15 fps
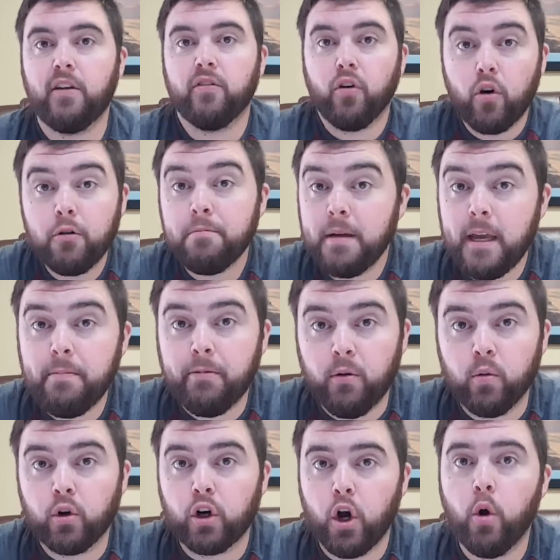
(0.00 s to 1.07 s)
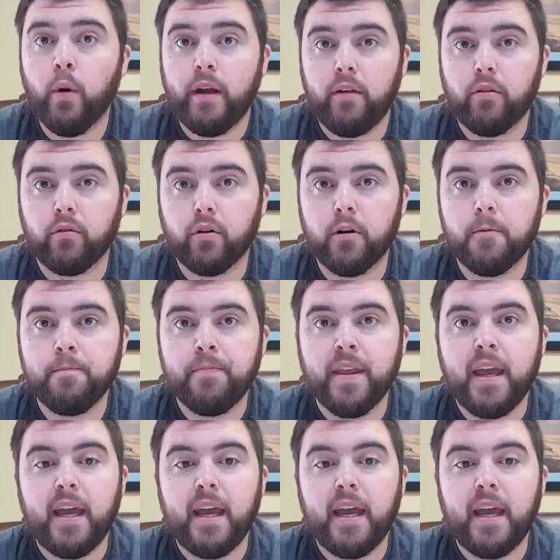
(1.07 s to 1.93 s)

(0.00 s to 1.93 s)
his own people were going through